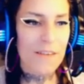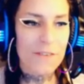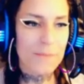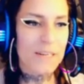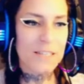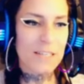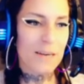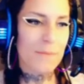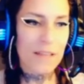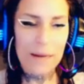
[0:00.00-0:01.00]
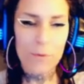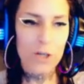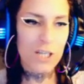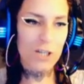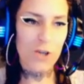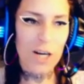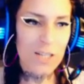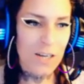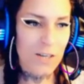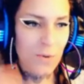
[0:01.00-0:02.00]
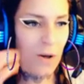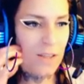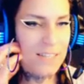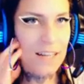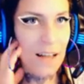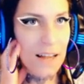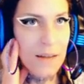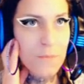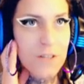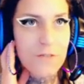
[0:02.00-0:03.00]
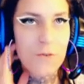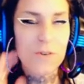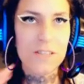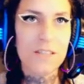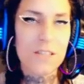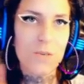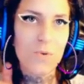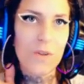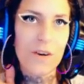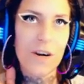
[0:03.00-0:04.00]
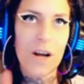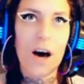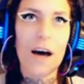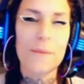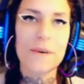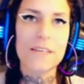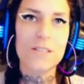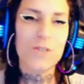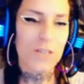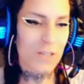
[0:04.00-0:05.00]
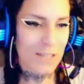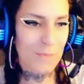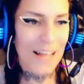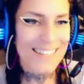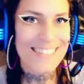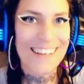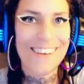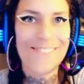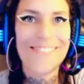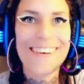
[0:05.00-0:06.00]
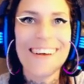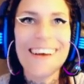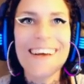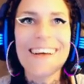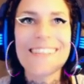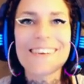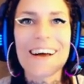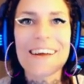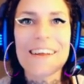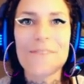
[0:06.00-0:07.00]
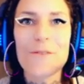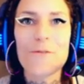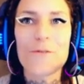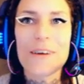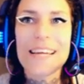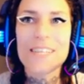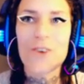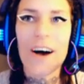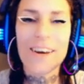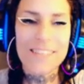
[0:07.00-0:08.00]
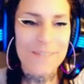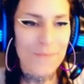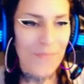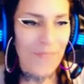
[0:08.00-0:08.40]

everybody's going to be like pushing drugs on you all the time, which of course in school they're not, because drugs are expensive. They're not going to give you free drugs.